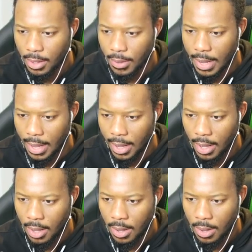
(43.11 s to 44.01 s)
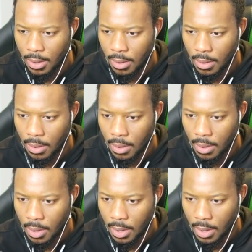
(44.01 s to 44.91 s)
Okay.
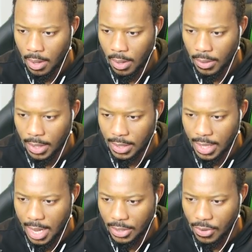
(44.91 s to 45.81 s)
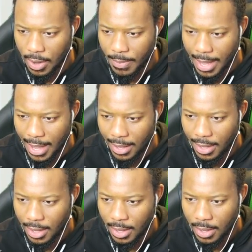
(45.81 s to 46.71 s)
Oh, there's the ice cream
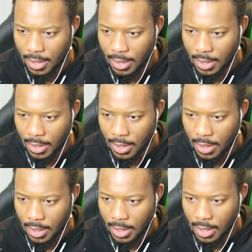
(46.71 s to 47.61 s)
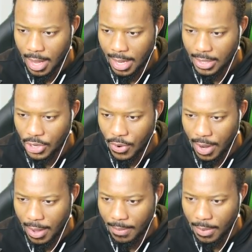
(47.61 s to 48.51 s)
man. Nice
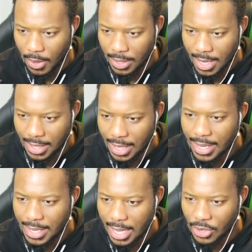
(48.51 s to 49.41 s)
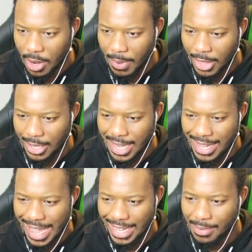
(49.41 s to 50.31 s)
cream. No, it says it says ice cream. I thought it
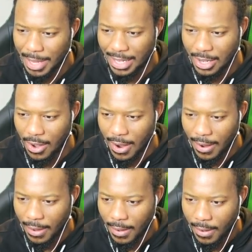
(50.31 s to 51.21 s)
said nice, but that's a heart.